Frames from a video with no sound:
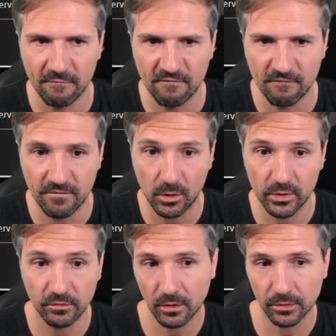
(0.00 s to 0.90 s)
very
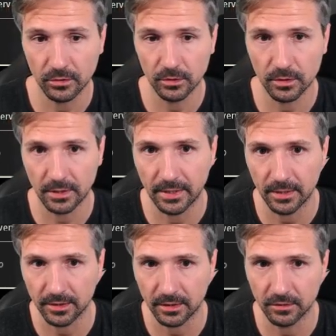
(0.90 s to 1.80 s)
good,
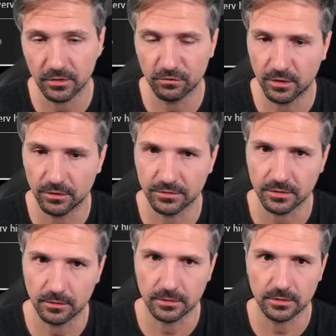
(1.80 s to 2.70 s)
and I give it 5
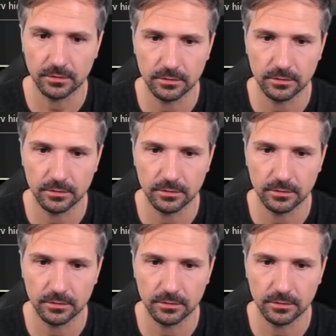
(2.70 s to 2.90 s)
stars.